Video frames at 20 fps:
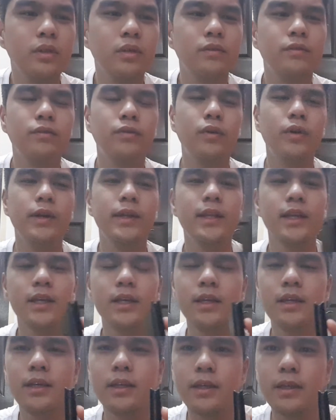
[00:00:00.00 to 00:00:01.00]
For
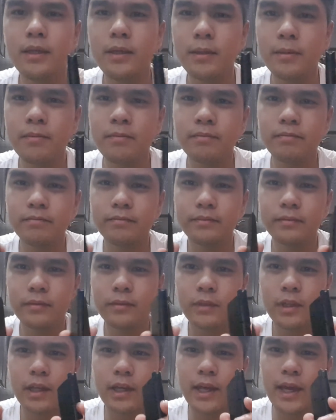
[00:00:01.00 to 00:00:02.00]
the
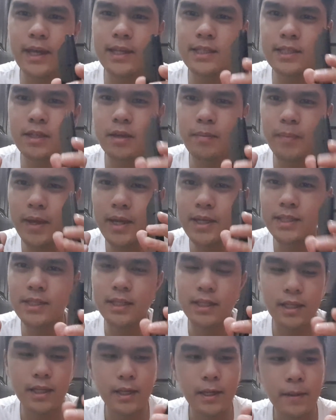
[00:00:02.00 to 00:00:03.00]
gas
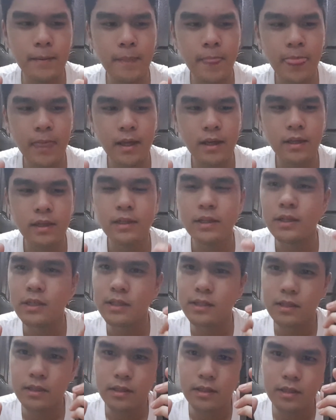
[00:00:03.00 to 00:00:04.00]
capacity,
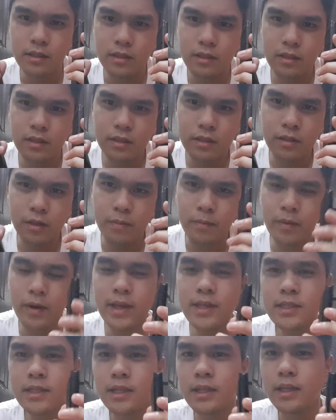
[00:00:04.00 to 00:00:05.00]

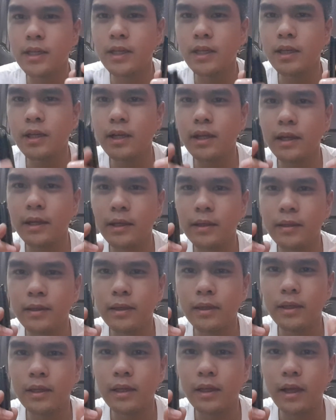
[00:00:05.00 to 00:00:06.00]
surprisingly,
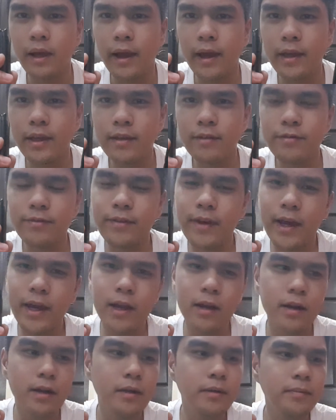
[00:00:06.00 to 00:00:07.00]
I can
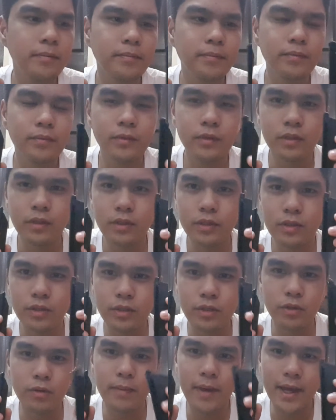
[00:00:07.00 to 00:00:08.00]
fire
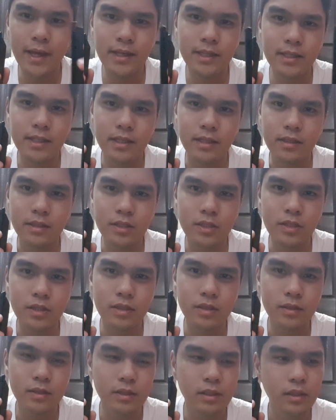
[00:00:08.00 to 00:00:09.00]
two magazines
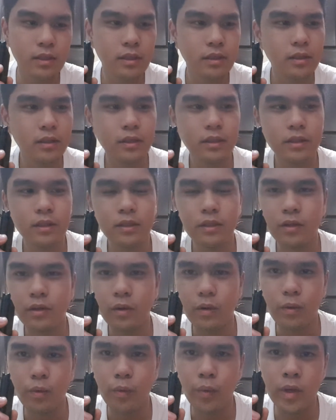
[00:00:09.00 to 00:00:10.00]

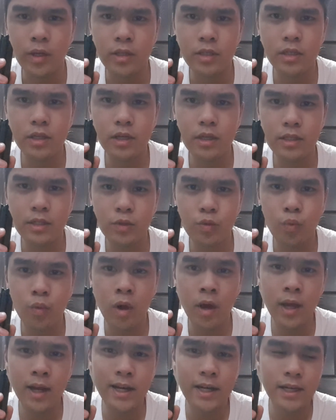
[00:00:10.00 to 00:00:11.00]
with just
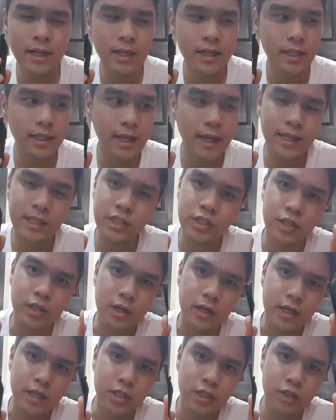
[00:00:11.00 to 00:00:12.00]
one gas
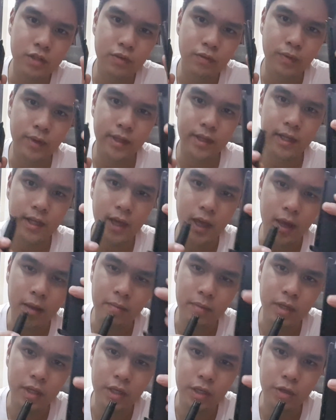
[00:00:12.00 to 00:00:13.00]
charge with the
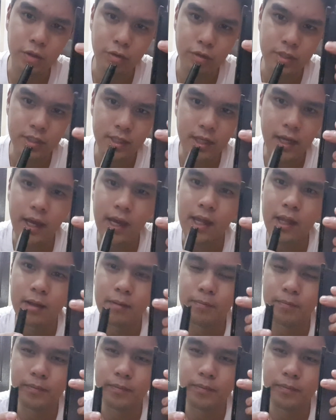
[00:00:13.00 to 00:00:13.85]
MEU style.